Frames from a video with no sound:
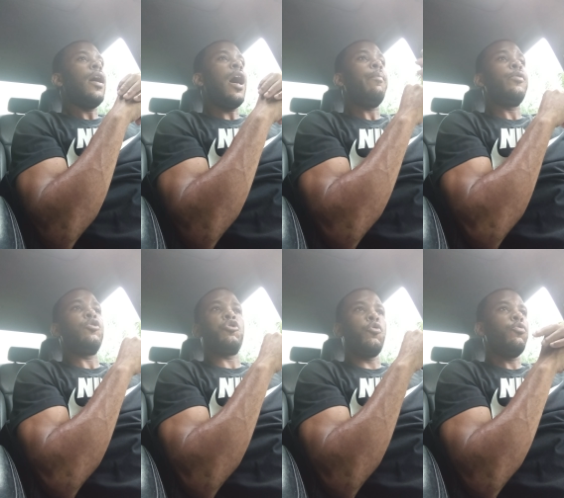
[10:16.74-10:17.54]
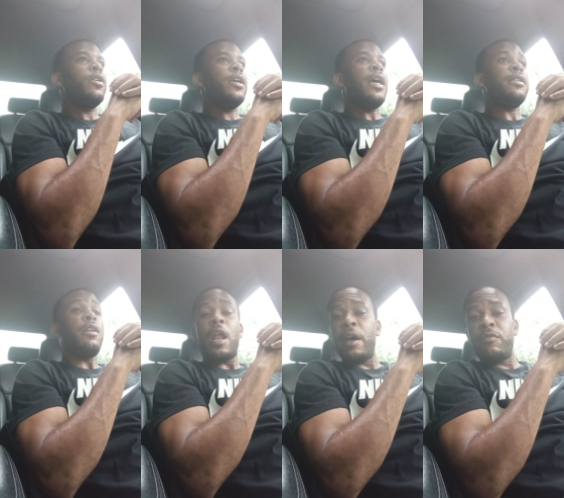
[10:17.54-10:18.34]
opportunity that's
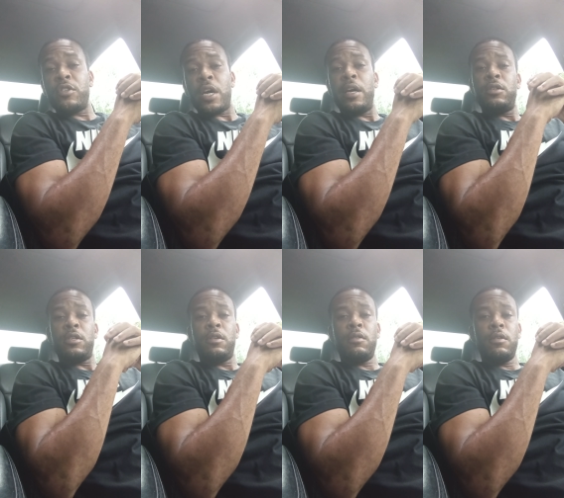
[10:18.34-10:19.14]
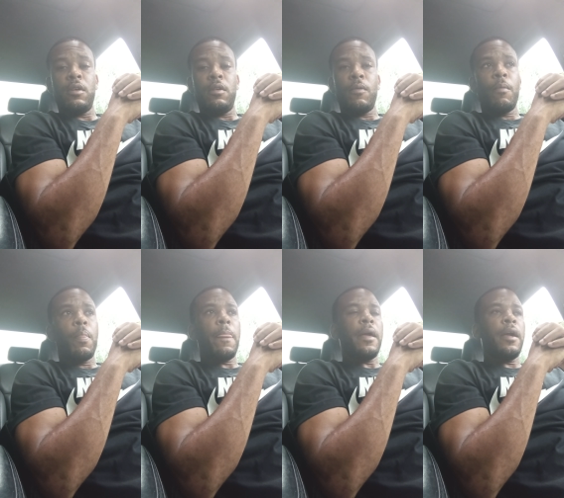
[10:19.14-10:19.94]
life changing.
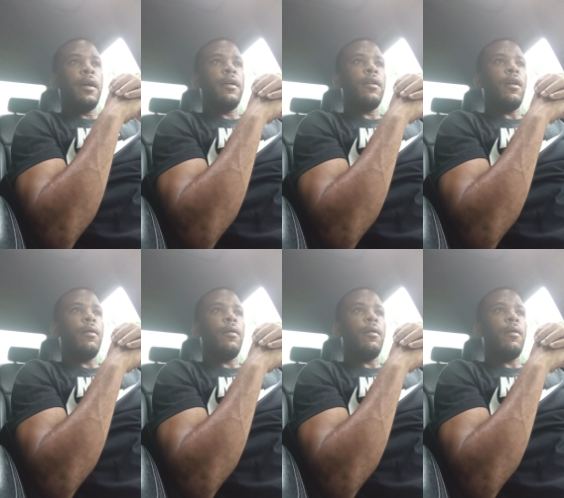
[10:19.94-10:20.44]
And